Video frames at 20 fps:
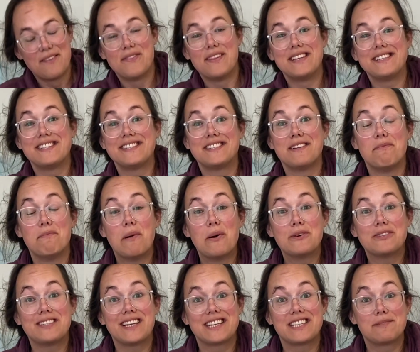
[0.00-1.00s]
This is the
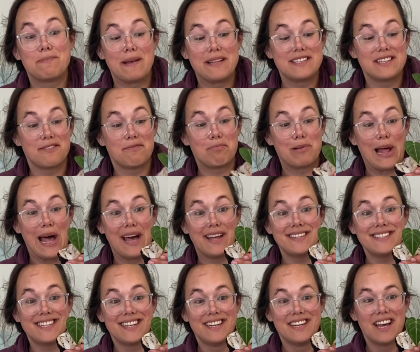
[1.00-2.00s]
most expensive
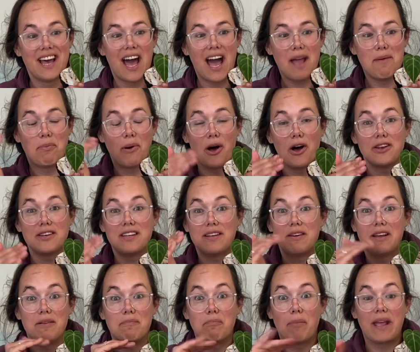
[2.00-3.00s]
plant I bought
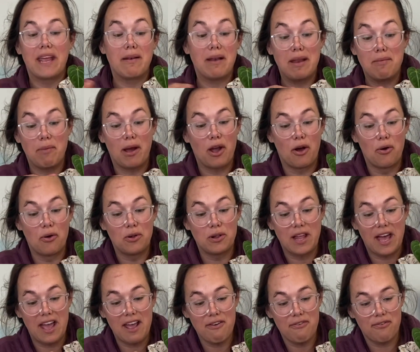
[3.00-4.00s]
in my whole
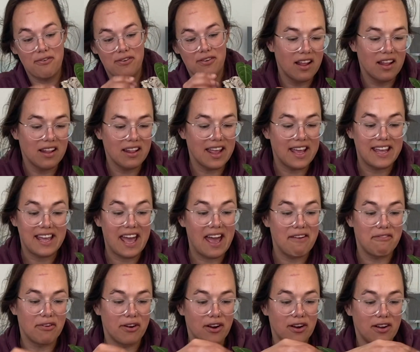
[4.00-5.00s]
life, like
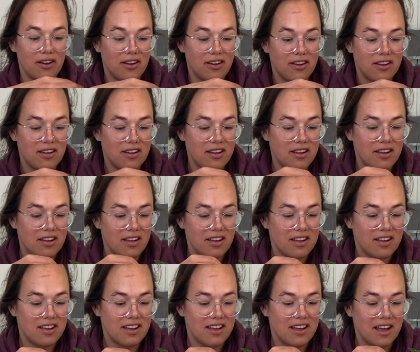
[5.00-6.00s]
ever.
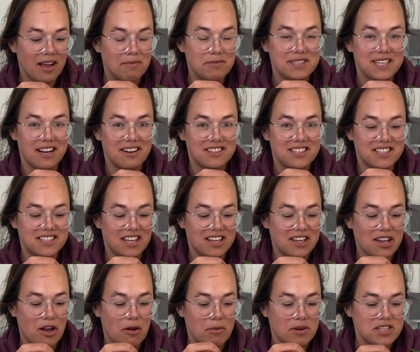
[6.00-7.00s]
I'm scared to tell
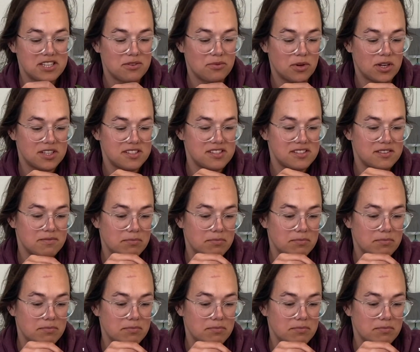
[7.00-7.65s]
you how much it was